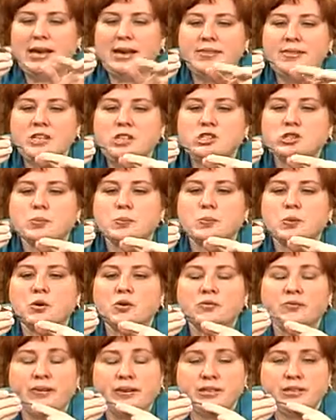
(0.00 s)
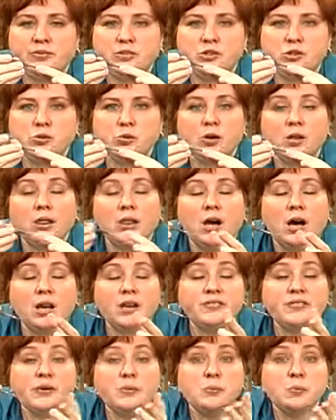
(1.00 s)
And these are perfect if you do a
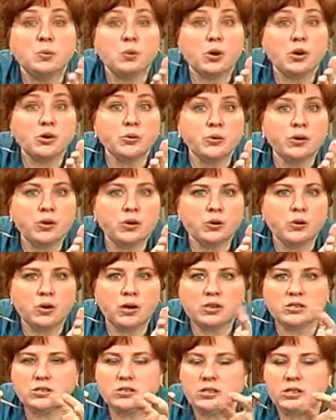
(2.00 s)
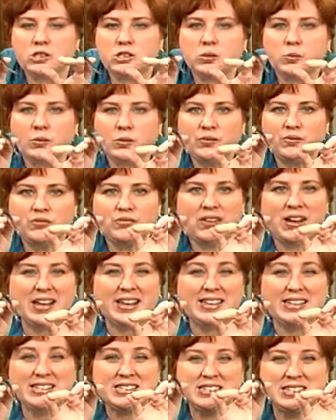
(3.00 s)
lot of embroidery cross-stitch with
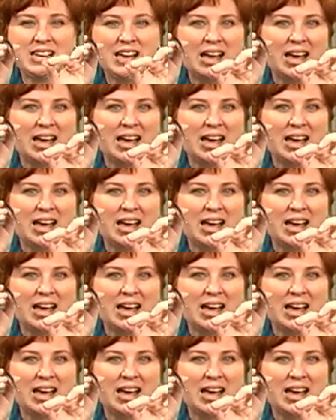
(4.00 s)
fine,